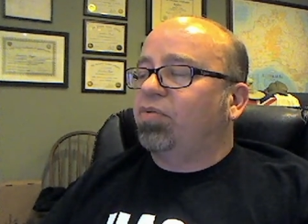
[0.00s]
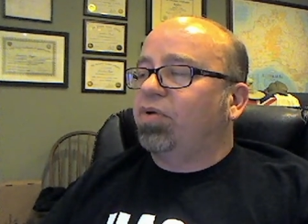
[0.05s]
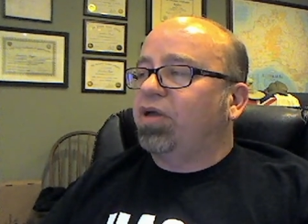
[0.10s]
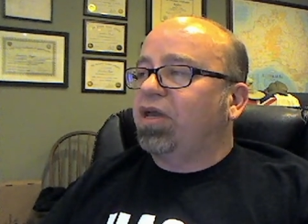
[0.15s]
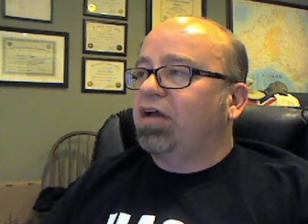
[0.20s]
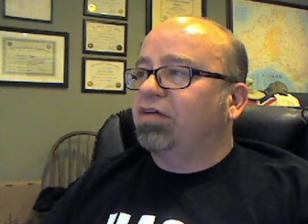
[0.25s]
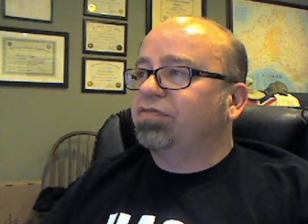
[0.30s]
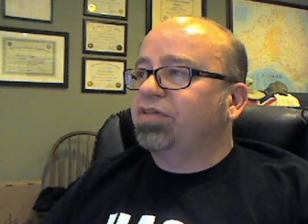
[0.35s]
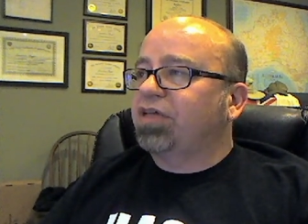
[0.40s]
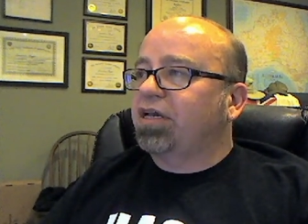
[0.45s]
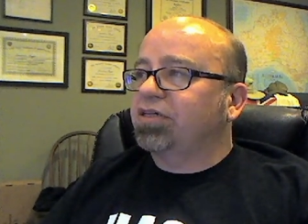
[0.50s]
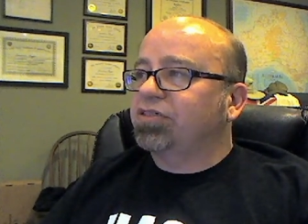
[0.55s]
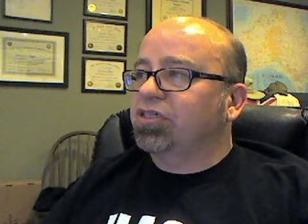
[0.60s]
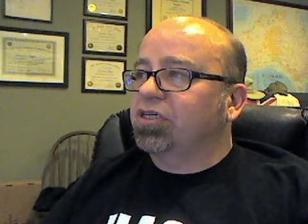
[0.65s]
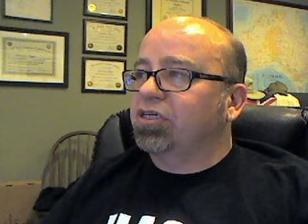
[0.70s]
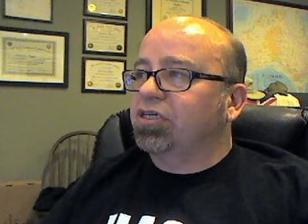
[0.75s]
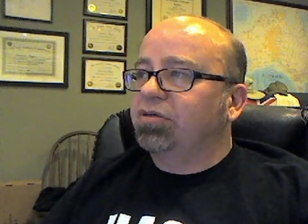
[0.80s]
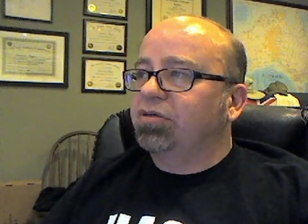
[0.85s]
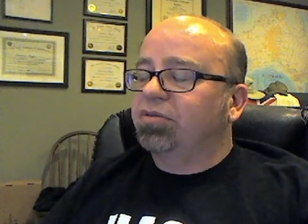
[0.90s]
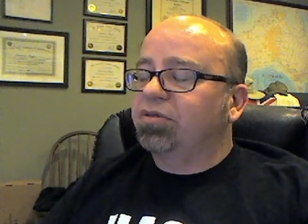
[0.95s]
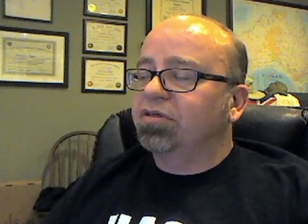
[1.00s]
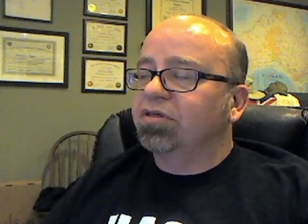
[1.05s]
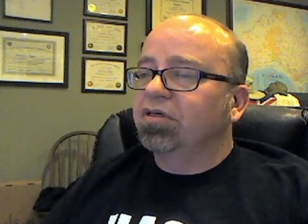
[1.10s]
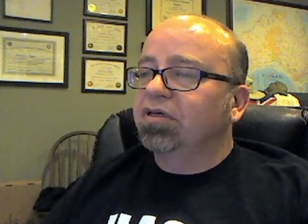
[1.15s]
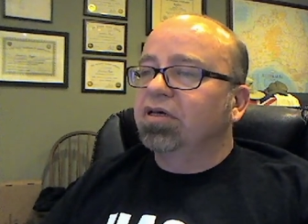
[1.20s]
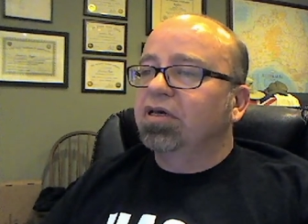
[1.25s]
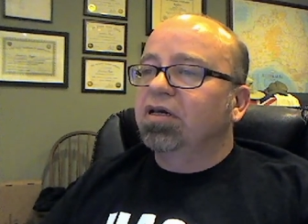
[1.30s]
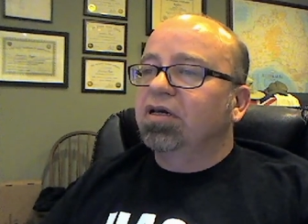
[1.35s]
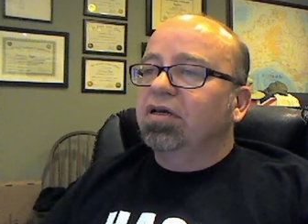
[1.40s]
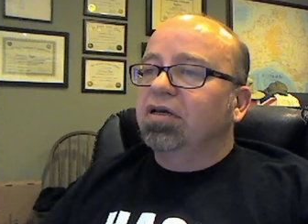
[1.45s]
we have to execute
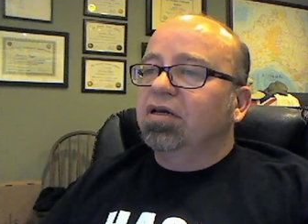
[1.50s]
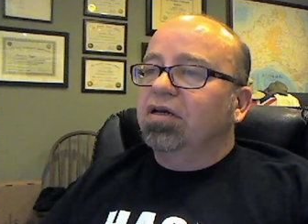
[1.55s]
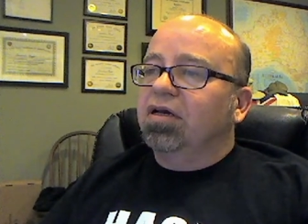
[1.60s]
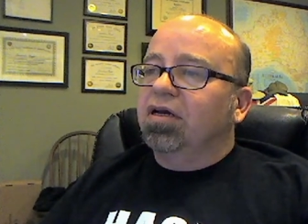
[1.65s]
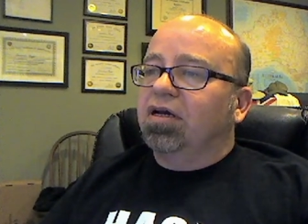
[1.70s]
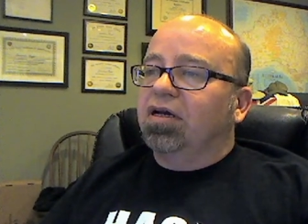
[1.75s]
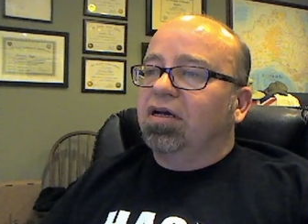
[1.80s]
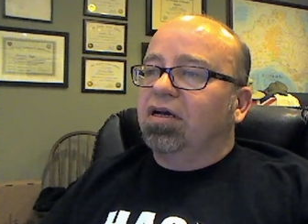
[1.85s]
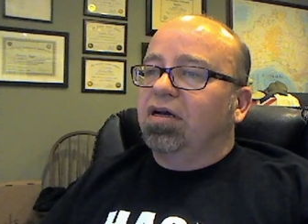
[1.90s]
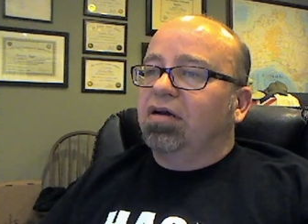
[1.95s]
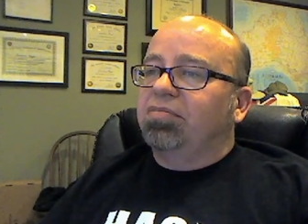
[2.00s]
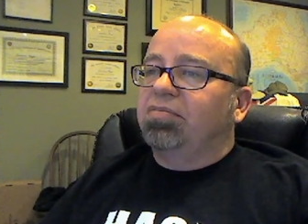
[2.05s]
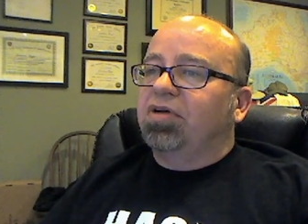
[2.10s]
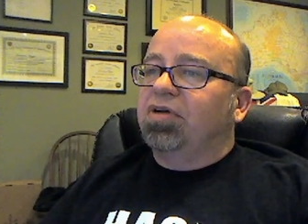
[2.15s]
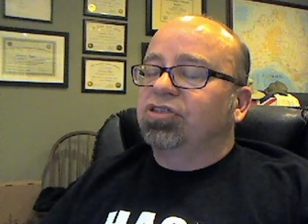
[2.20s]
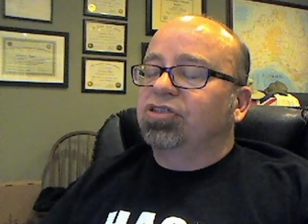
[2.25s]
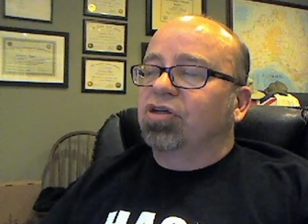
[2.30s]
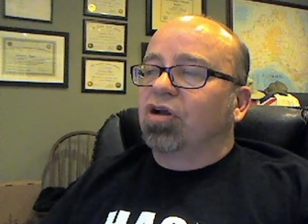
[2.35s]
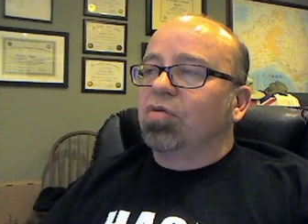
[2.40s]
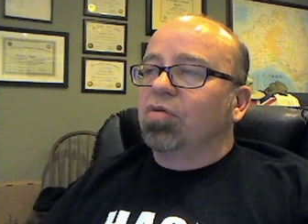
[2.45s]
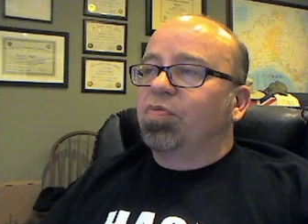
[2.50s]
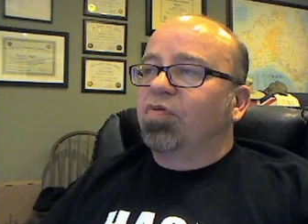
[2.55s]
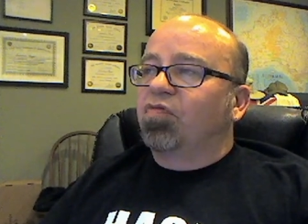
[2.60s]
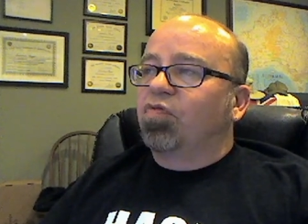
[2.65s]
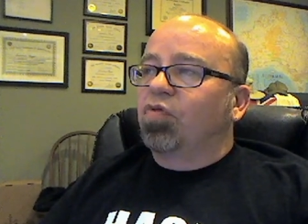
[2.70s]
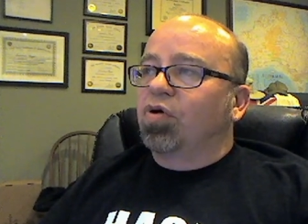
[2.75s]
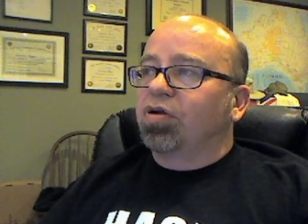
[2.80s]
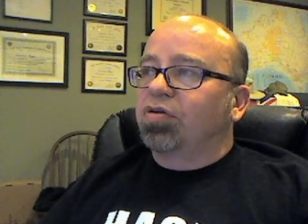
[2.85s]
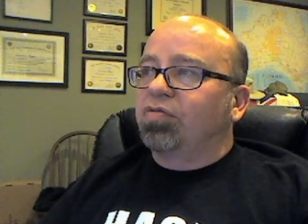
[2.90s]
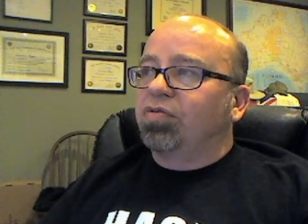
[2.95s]
um, a scope of
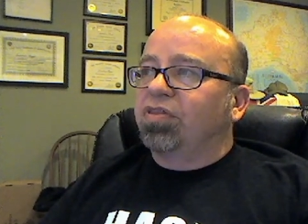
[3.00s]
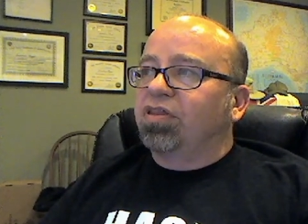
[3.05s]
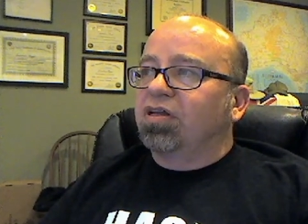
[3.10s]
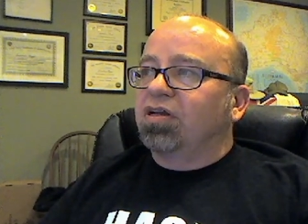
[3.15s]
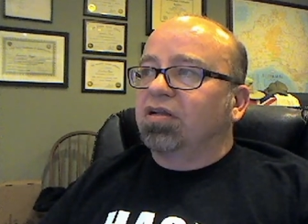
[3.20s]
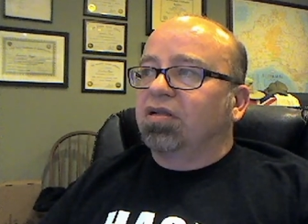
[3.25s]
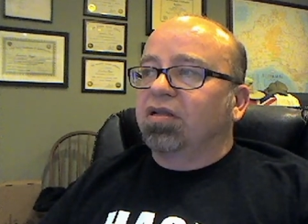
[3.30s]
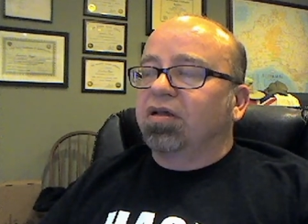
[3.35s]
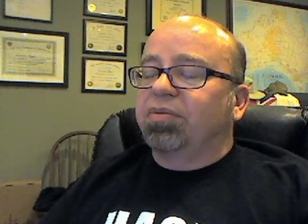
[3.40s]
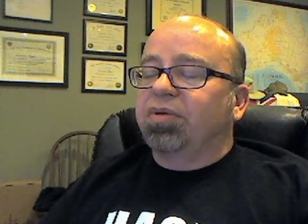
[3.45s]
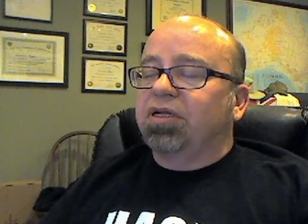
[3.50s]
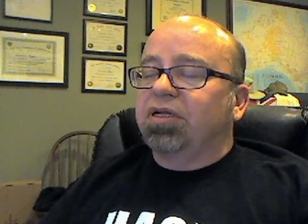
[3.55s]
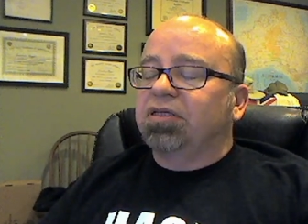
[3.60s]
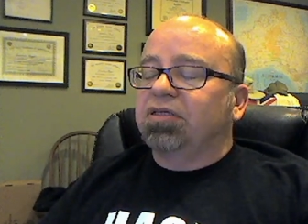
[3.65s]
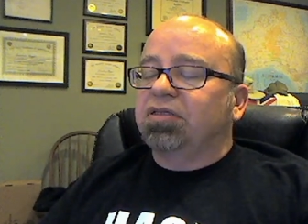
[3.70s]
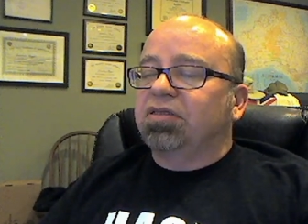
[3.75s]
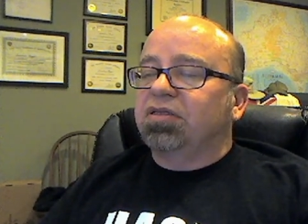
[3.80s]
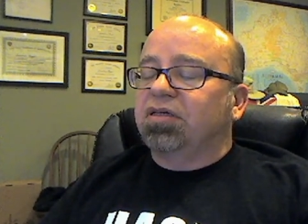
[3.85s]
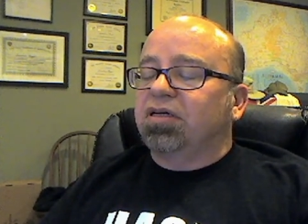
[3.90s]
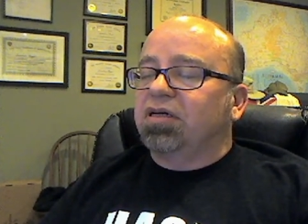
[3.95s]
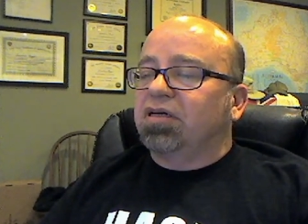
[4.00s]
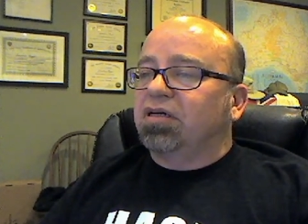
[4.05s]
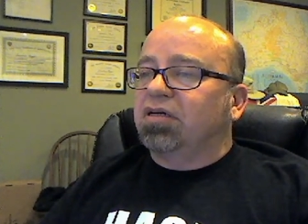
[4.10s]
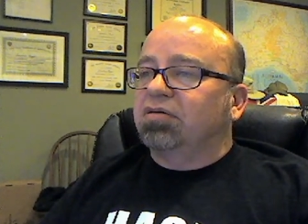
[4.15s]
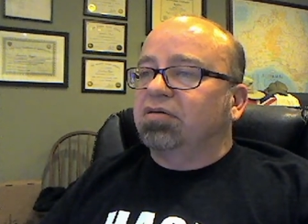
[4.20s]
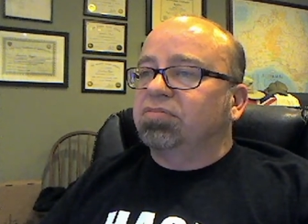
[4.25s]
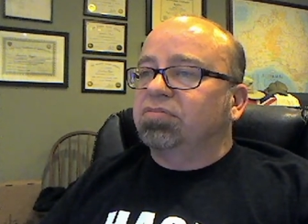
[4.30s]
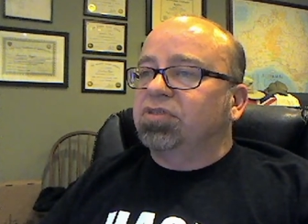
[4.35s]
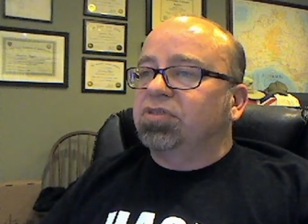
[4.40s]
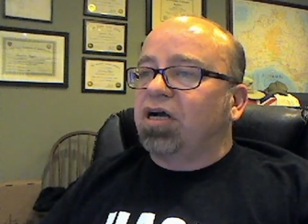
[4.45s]
work within a limited uh, right.